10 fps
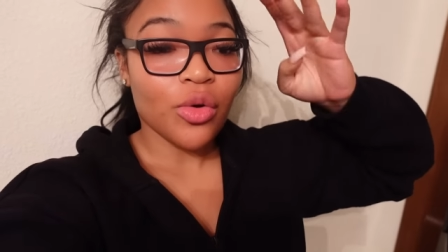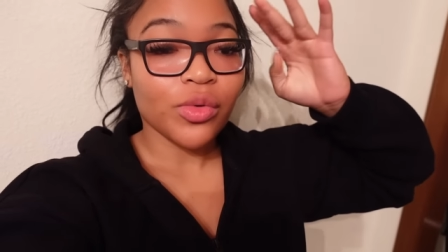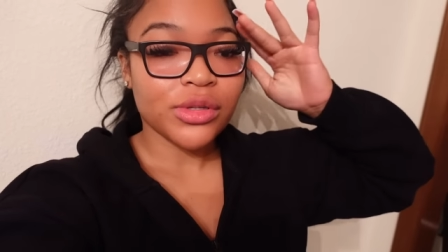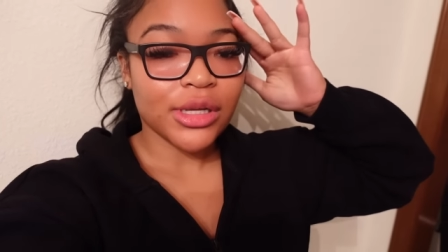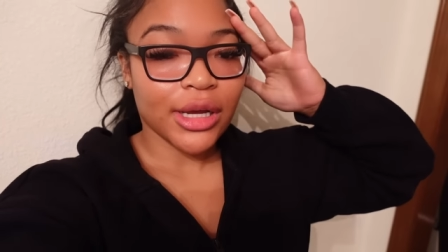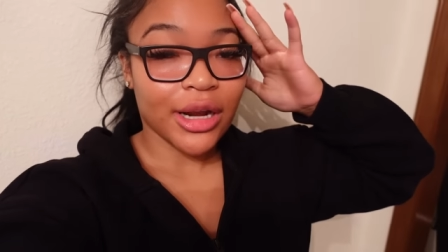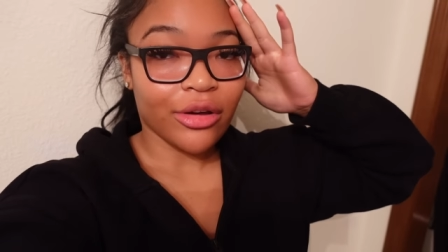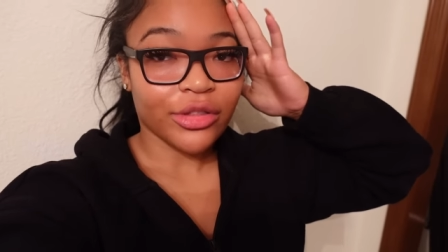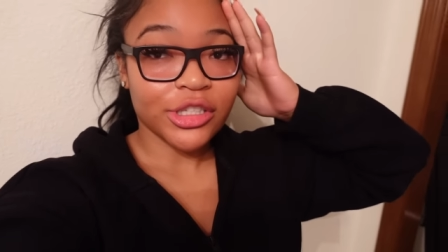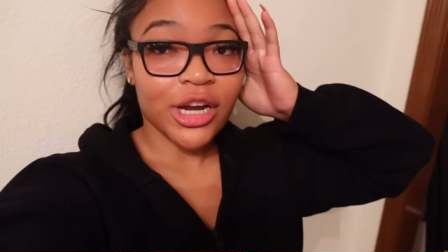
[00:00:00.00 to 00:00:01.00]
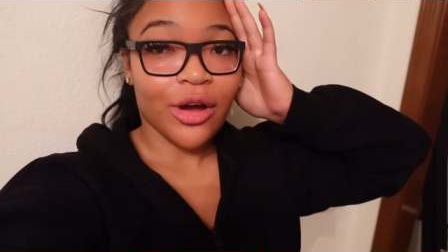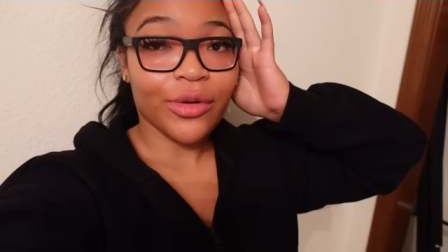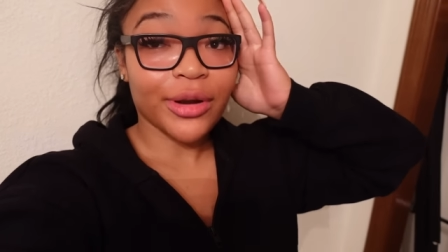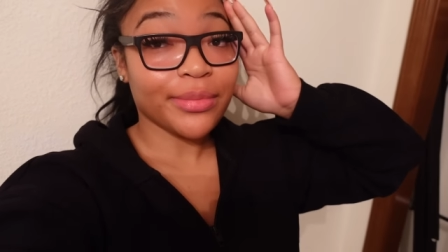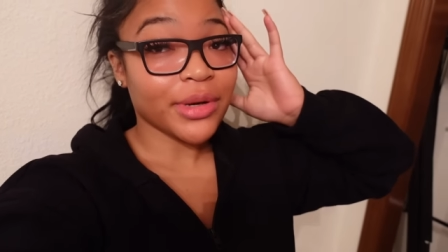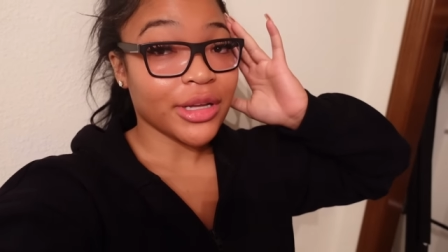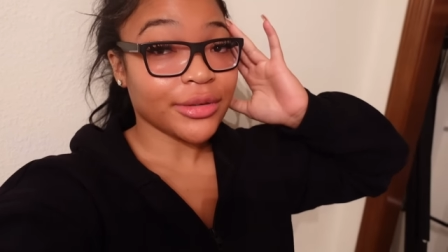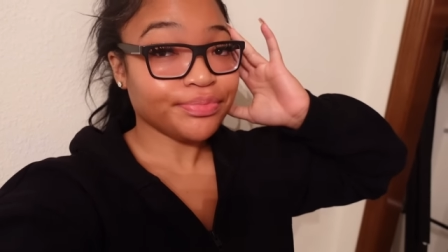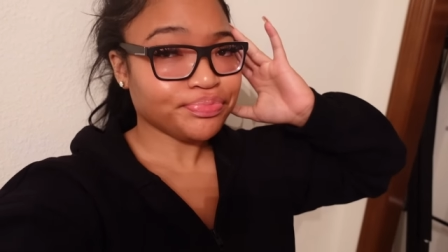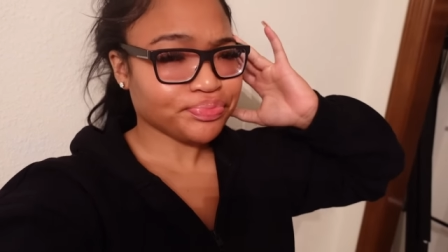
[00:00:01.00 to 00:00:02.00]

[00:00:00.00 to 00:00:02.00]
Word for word: once I get out the shower. But